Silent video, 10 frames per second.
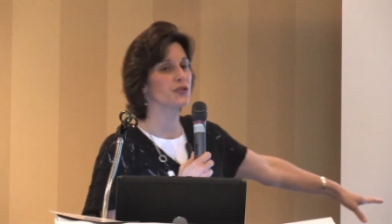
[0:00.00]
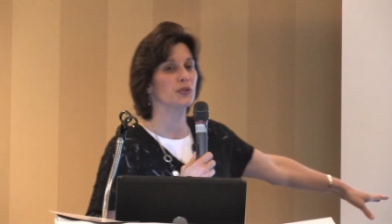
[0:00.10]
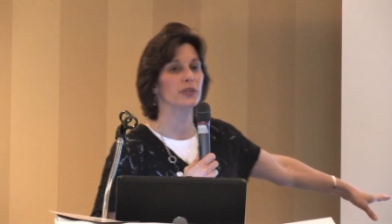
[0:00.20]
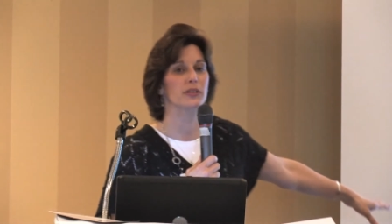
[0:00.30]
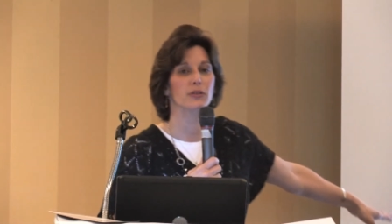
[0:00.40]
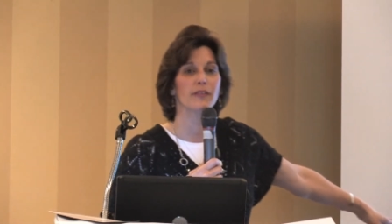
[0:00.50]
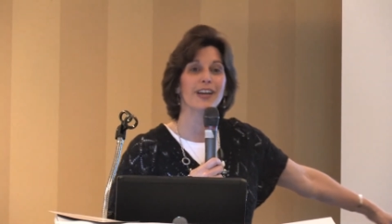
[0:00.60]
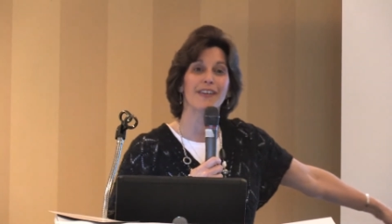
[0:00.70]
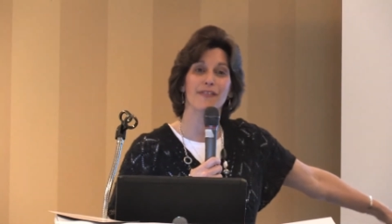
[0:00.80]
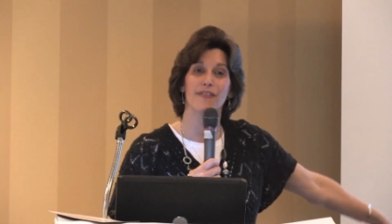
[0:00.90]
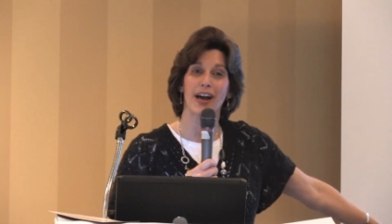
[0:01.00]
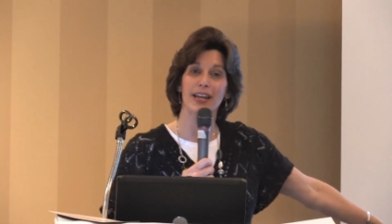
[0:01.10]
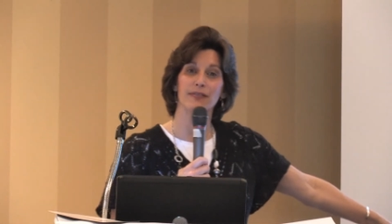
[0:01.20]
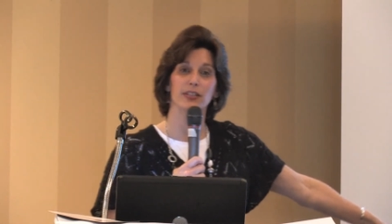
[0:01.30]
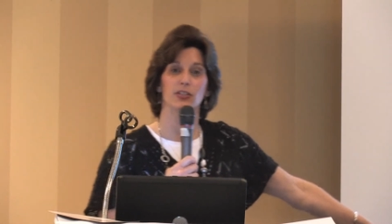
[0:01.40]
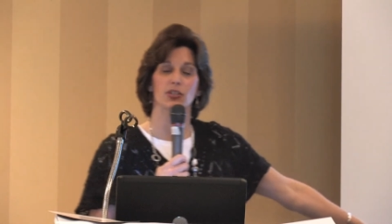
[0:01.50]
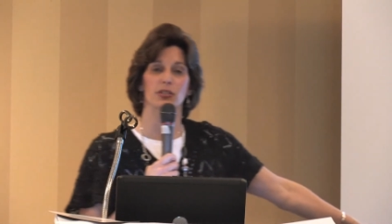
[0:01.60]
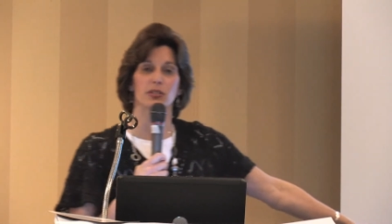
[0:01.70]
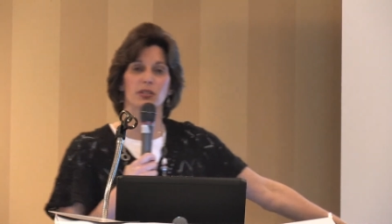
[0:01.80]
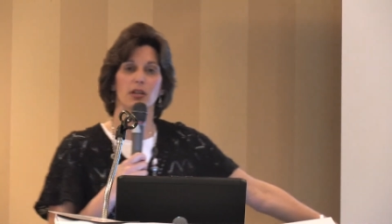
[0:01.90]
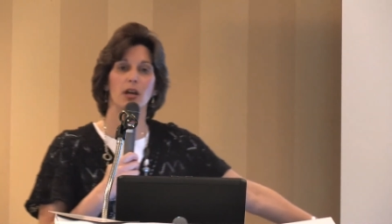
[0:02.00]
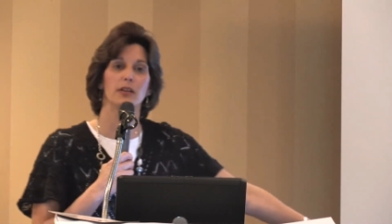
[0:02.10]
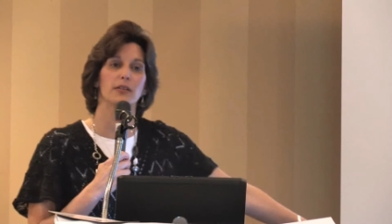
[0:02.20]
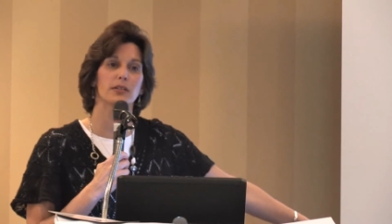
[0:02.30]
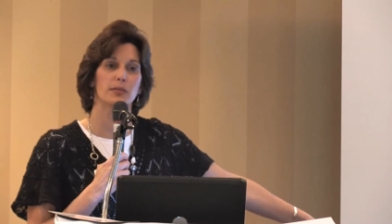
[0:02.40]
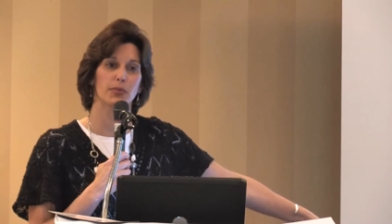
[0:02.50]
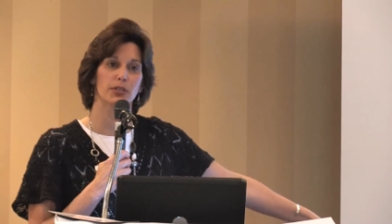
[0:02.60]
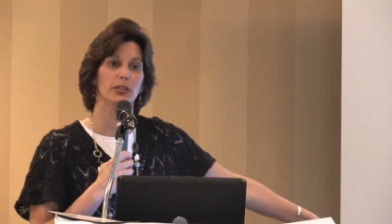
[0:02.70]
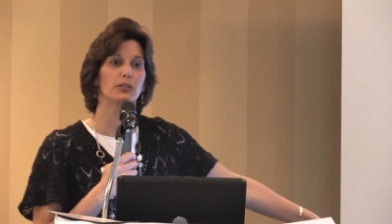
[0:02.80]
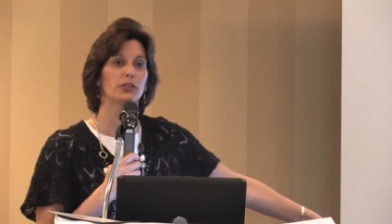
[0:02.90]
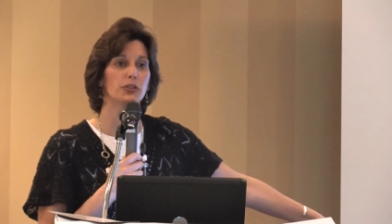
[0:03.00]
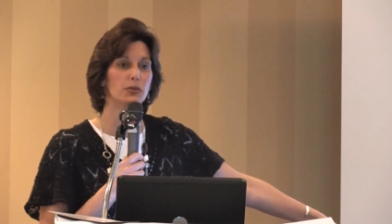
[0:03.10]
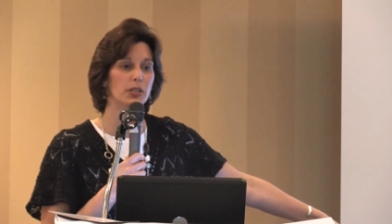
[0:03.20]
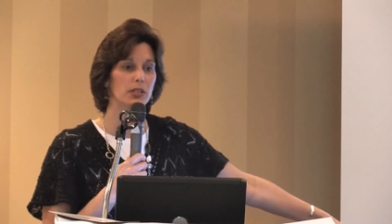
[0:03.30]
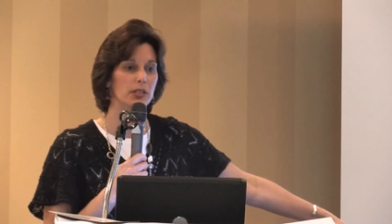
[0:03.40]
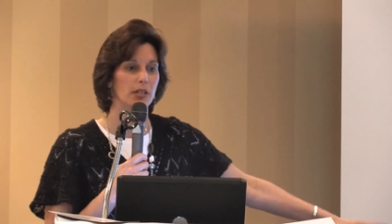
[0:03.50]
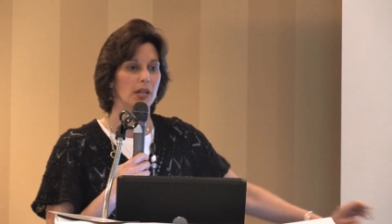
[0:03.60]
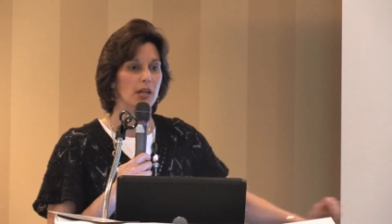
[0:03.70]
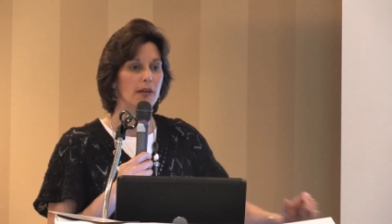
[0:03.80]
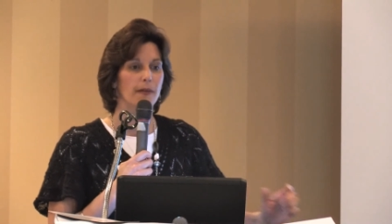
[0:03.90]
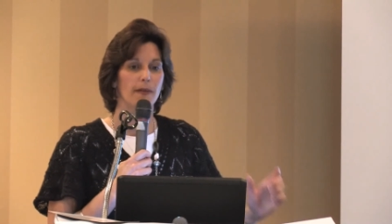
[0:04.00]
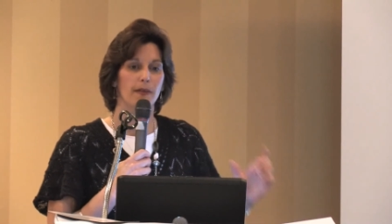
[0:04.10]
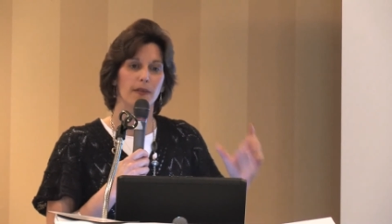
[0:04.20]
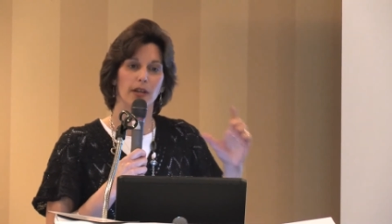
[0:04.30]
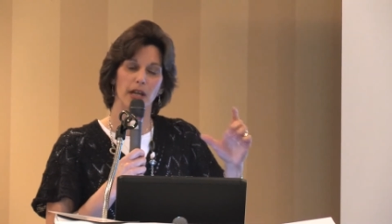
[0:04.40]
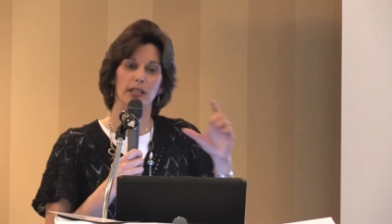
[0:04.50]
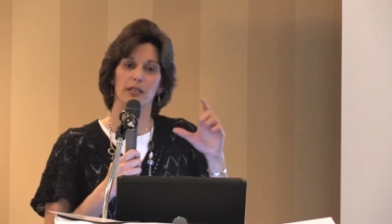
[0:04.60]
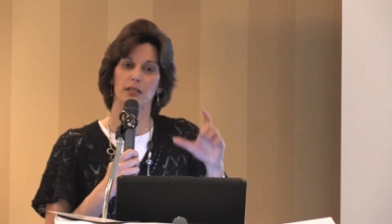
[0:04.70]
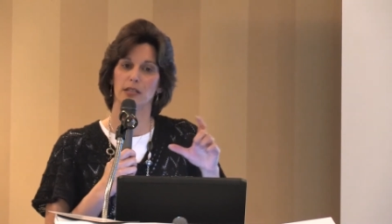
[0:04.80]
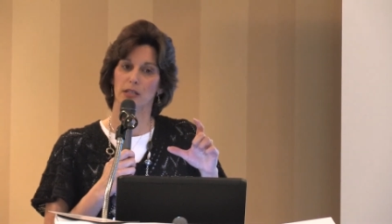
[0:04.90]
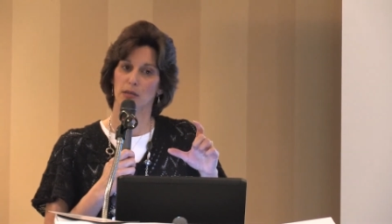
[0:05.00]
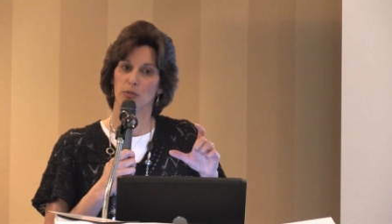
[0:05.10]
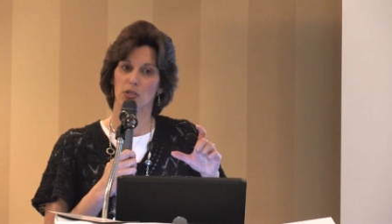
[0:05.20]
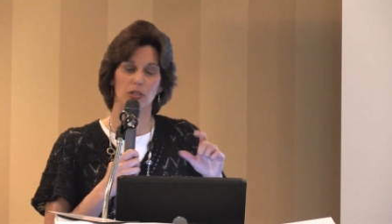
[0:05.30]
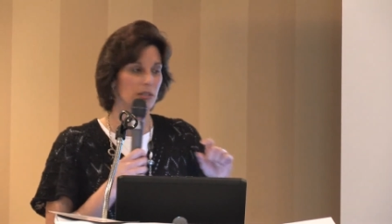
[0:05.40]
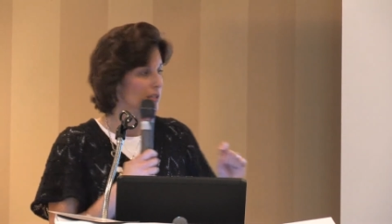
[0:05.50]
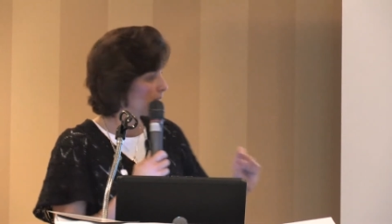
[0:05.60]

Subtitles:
screen, so I've got 5 inches on this particular unit that I can see images.